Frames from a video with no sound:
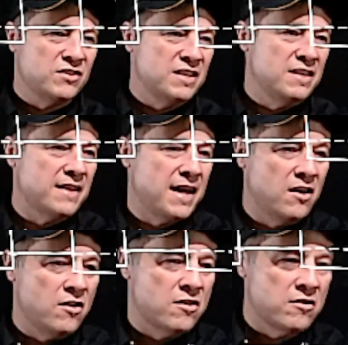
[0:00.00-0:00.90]
see
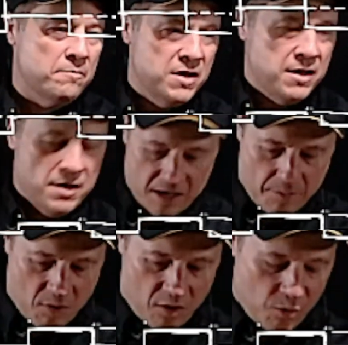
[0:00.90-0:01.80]
that arm
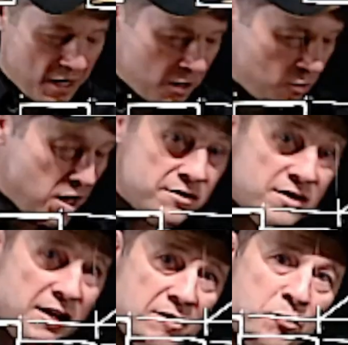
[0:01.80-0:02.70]
come all the way
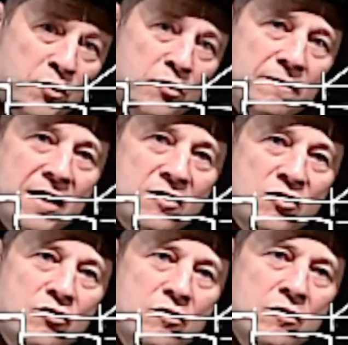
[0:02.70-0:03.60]
across. And to prove
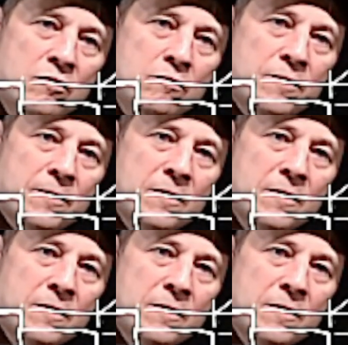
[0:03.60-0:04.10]
that's true,